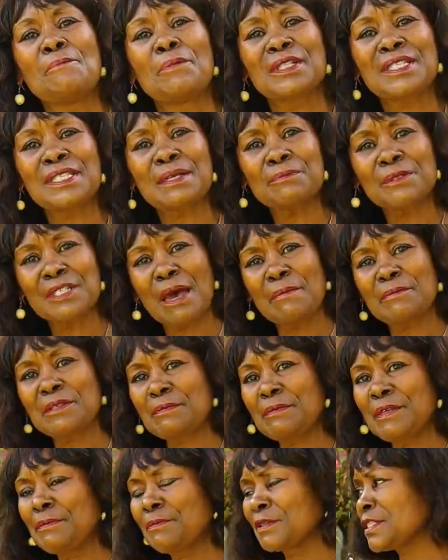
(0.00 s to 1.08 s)
but sometimes
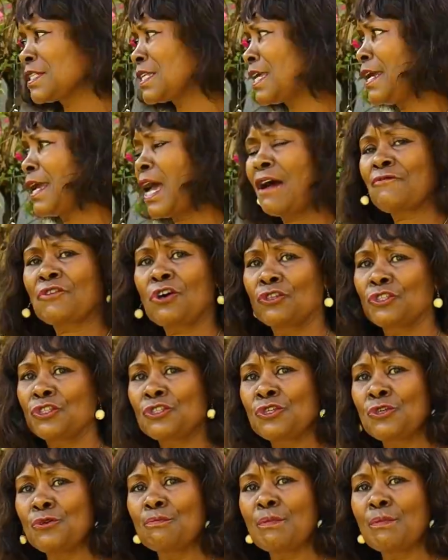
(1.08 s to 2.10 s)
people say I've got too